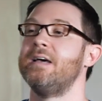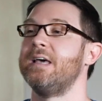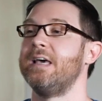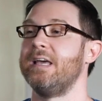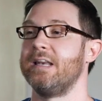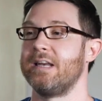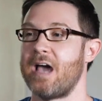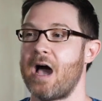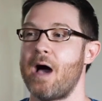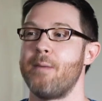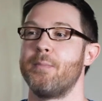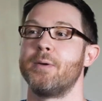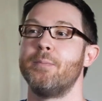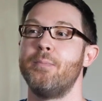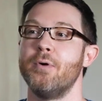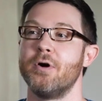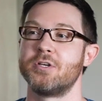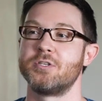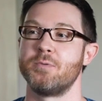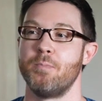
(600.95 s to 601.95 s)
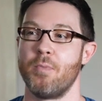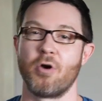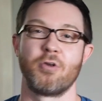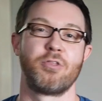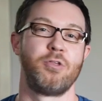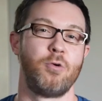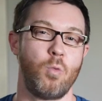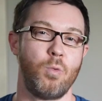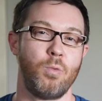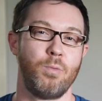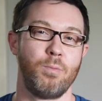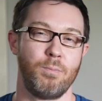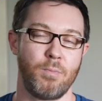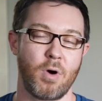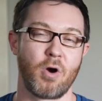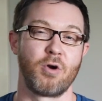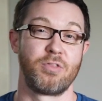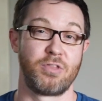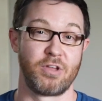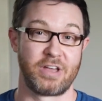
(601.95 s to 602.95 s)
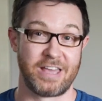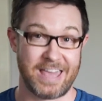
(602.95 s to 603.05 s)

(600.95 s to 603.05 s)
In comic books, Martha